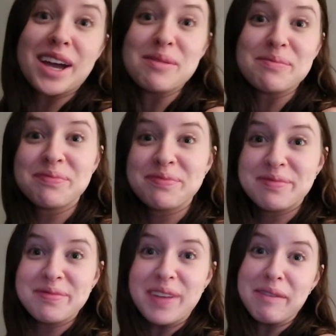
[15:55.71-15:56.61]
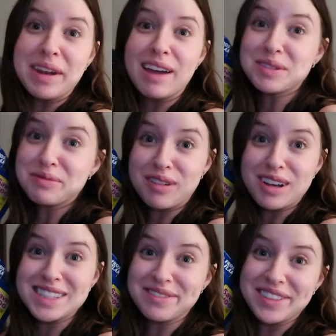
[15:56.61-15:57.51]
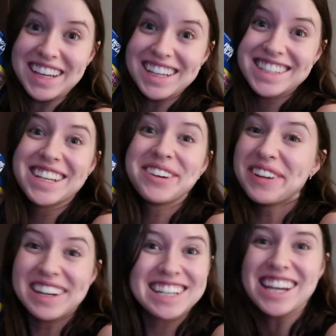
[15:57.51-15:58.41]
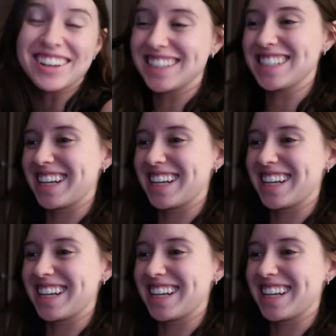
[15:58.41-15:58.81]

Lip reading: has come. I'm gonna have some Frosted Flakes to finish out the